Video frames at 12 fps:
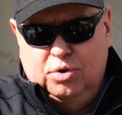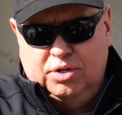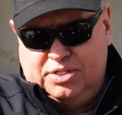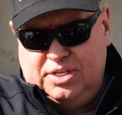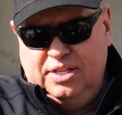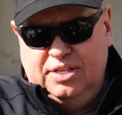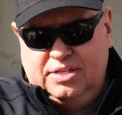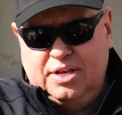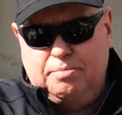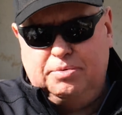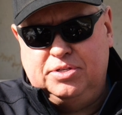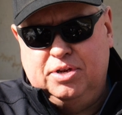will see this
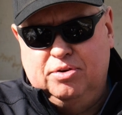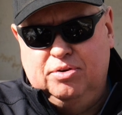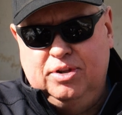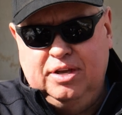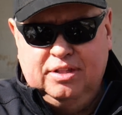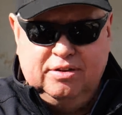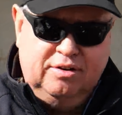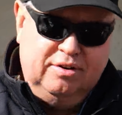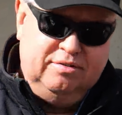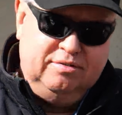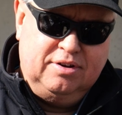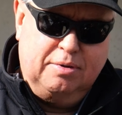episode either
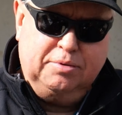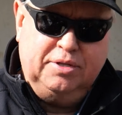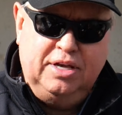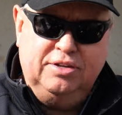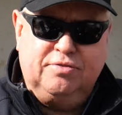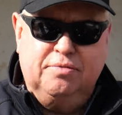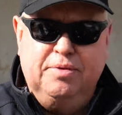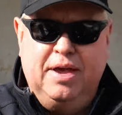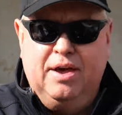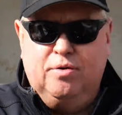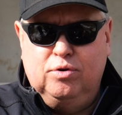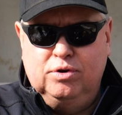a couple days from
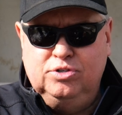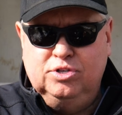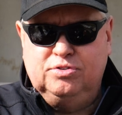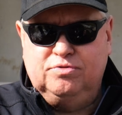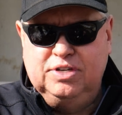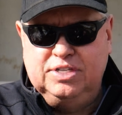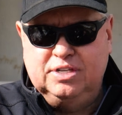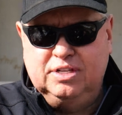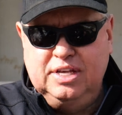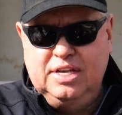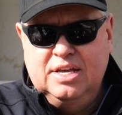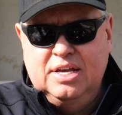now or just
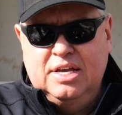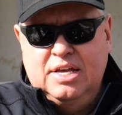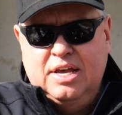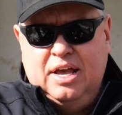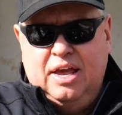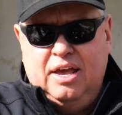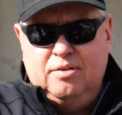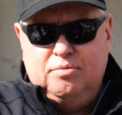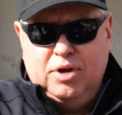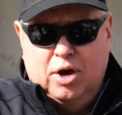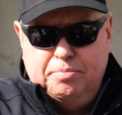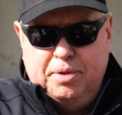recently, and
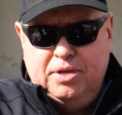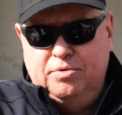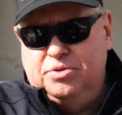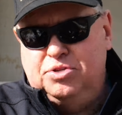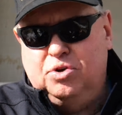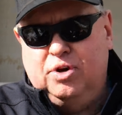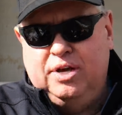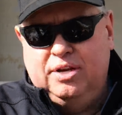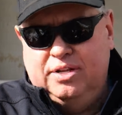we hope that you enjoy it.